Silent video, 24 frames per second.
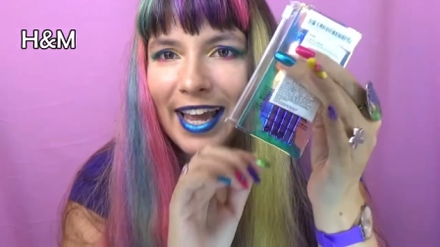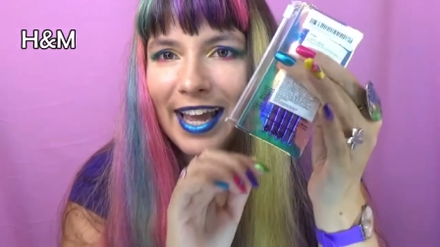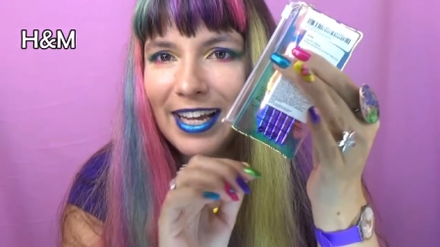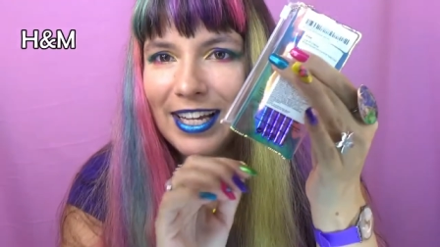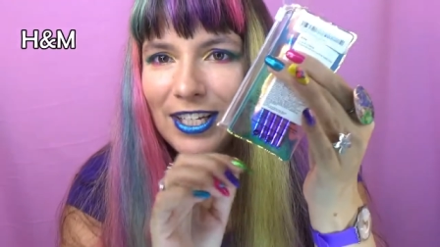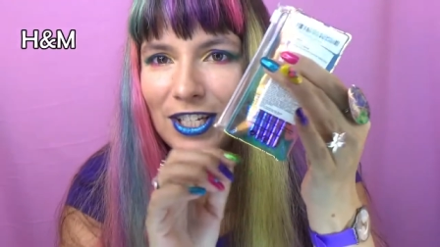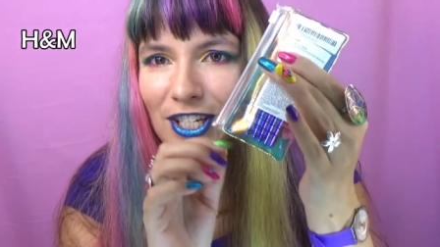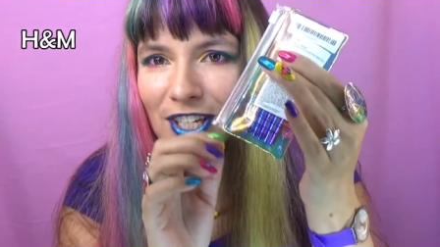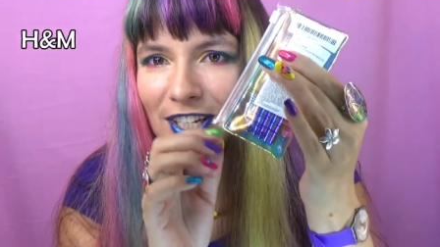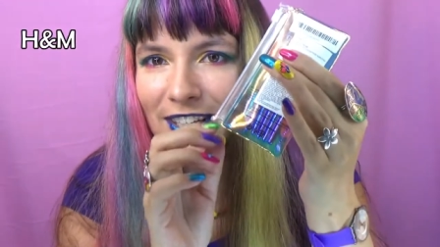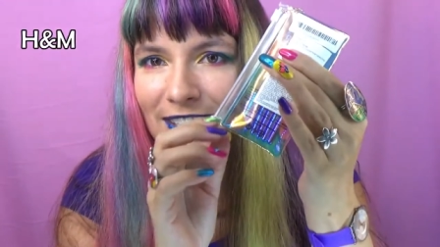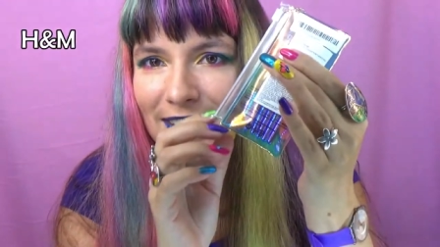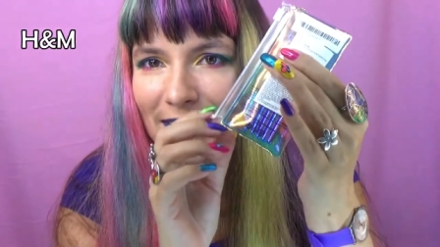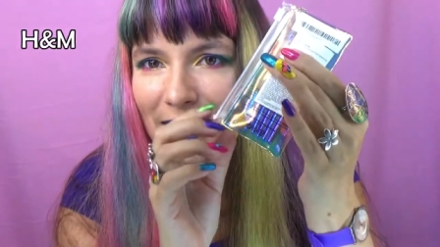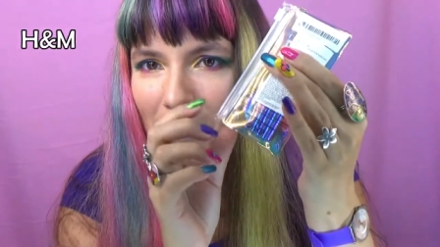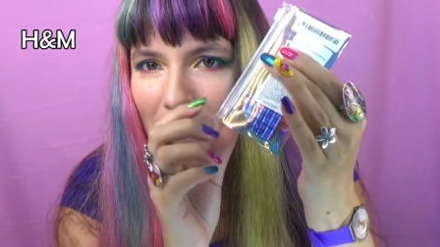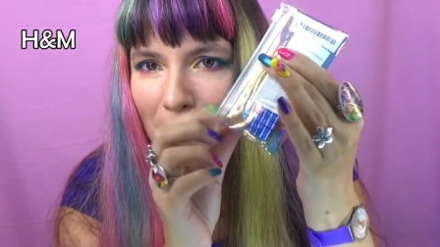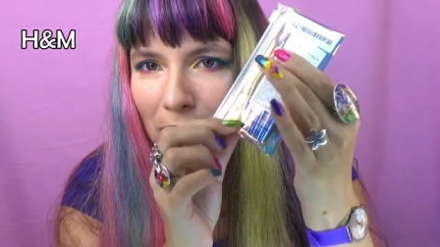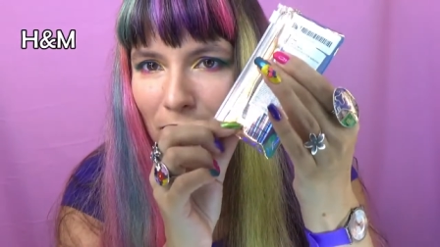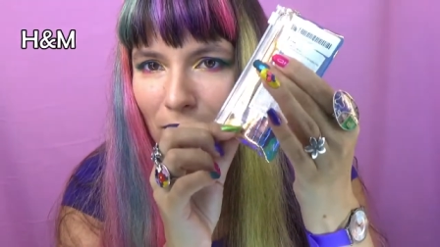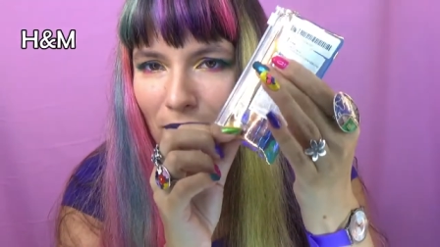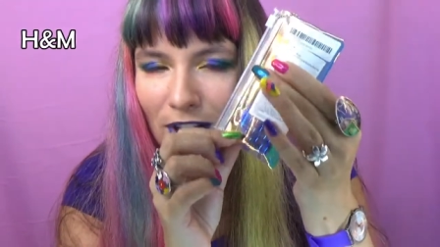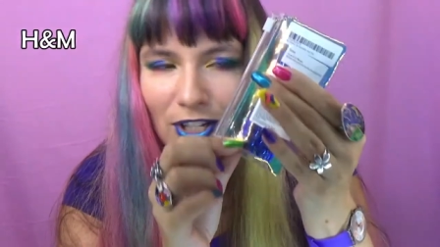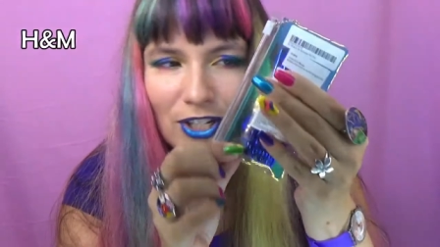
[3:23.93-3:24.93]
H&M
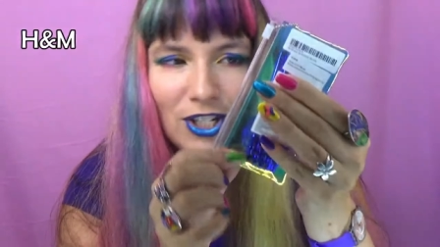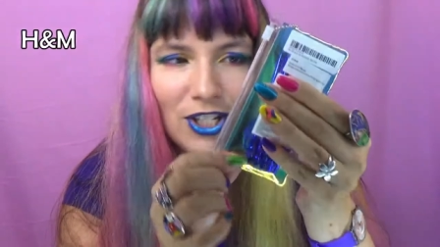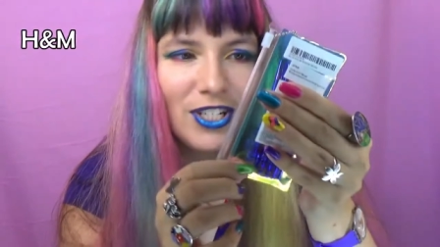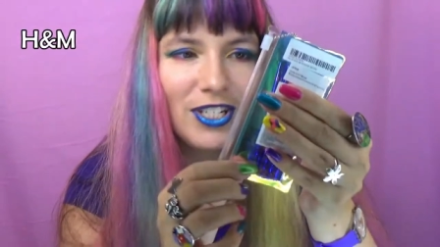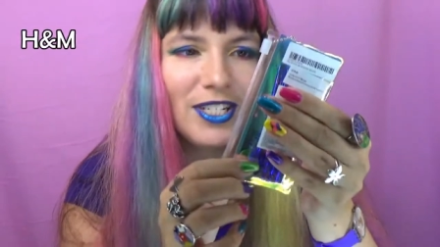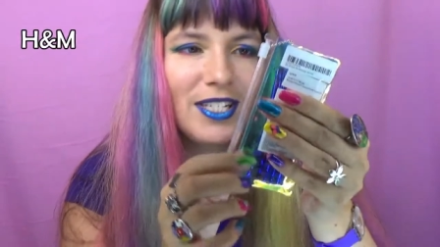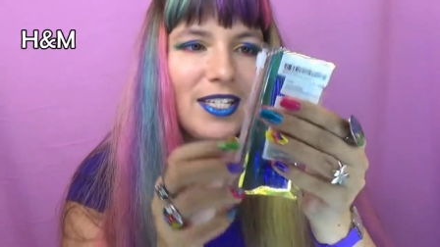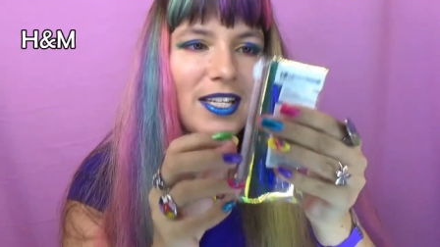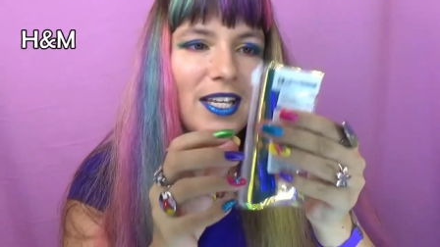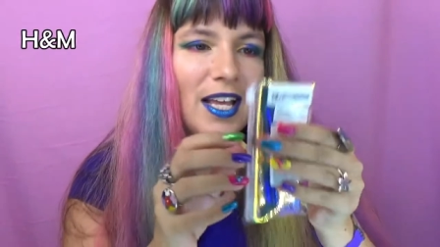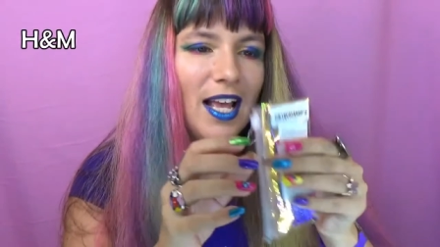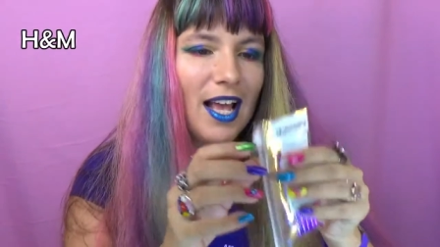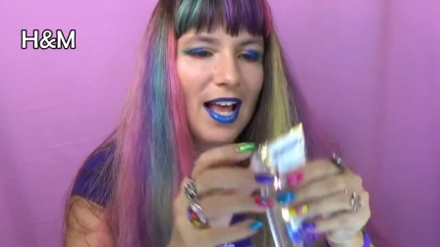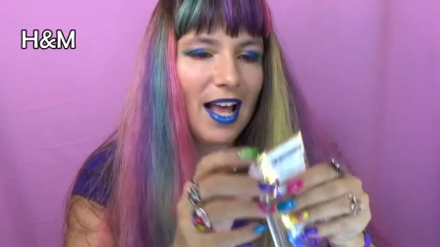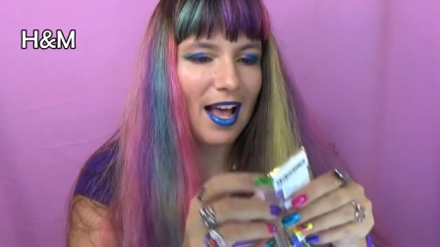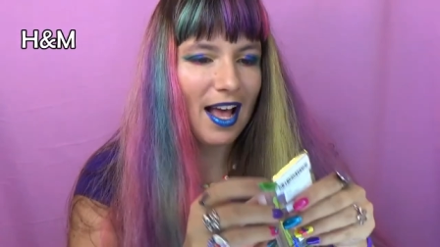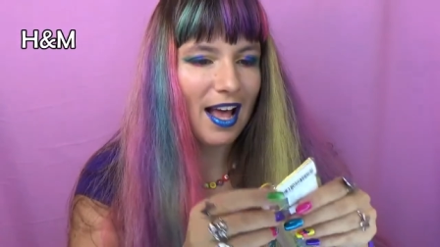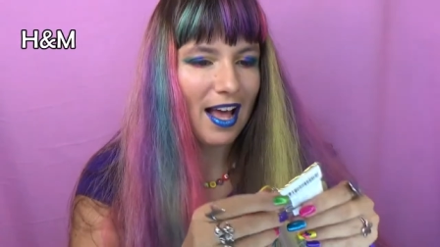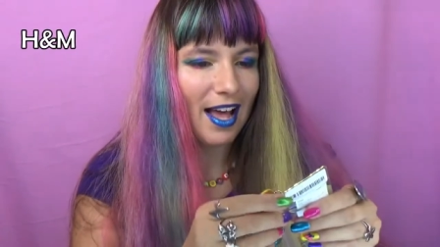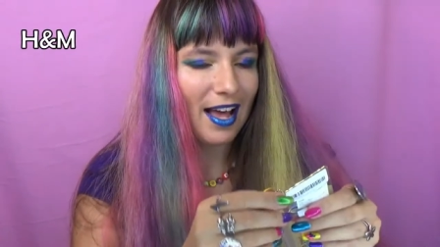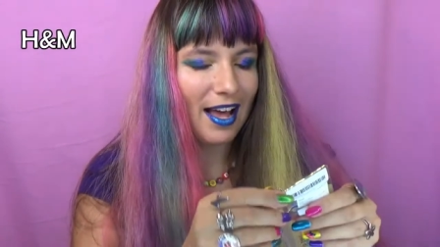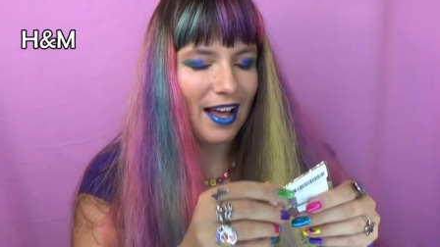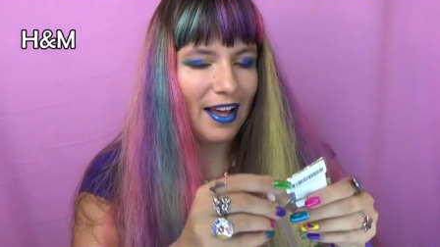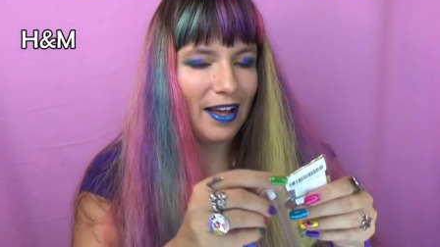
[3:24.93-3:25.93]
brushes.
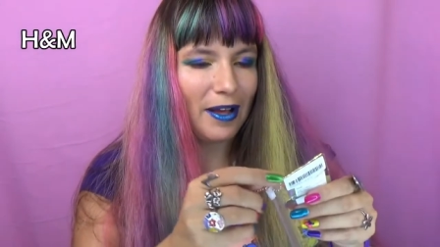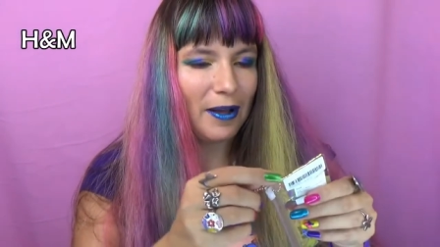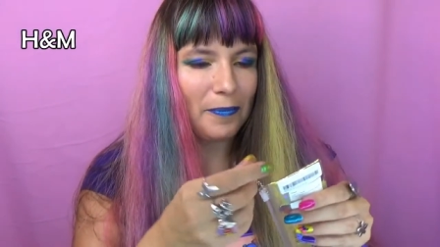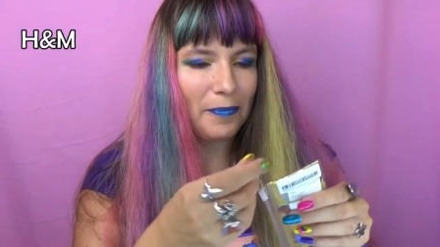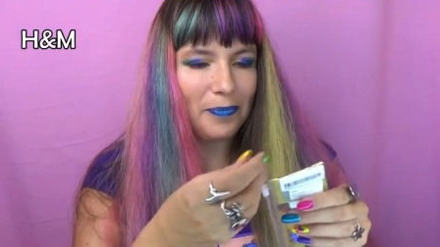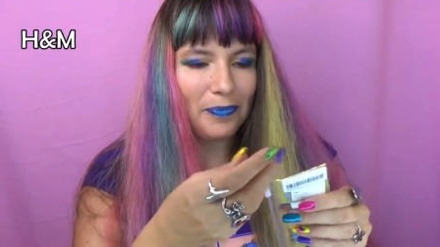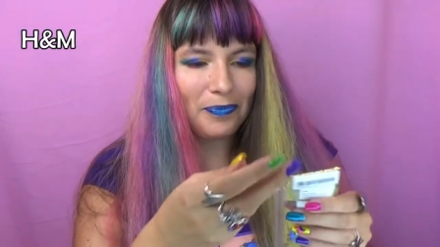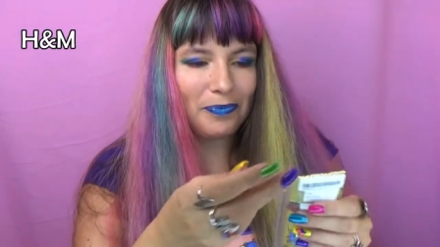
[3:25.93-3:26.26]
Um,